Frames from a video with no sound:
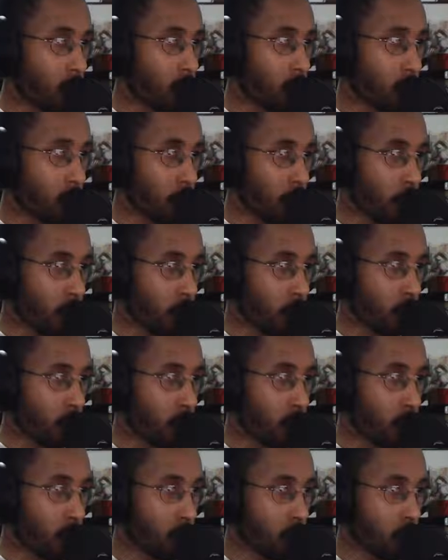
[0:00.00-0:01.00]
okay.
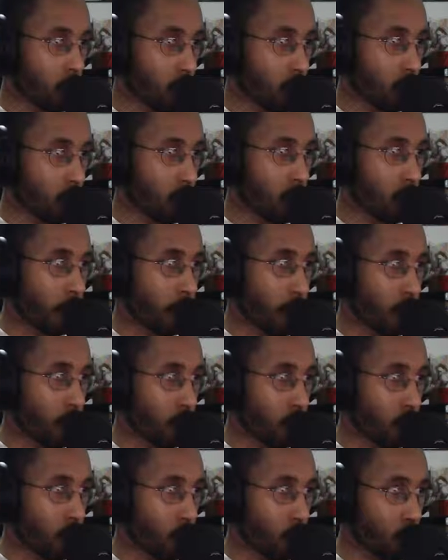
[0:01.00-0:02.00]
All right, that's
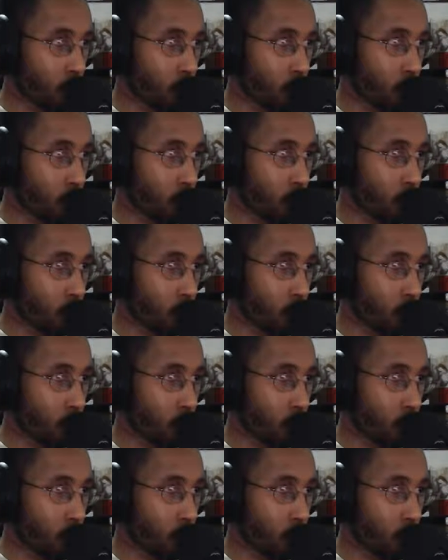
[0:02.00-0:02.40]
their move.